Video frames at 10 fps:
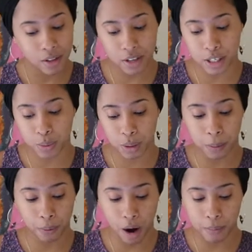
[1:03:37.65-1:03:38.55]
This
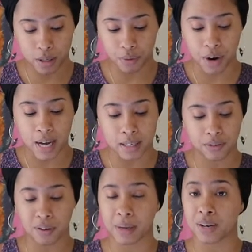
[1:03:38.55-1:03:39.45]
sweet promise
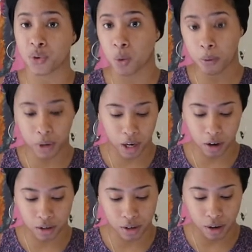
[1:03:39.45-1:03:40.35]
arises from a noble
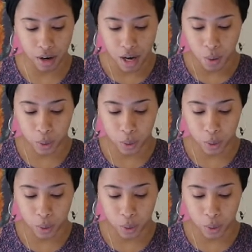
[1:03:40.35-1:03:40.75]
character,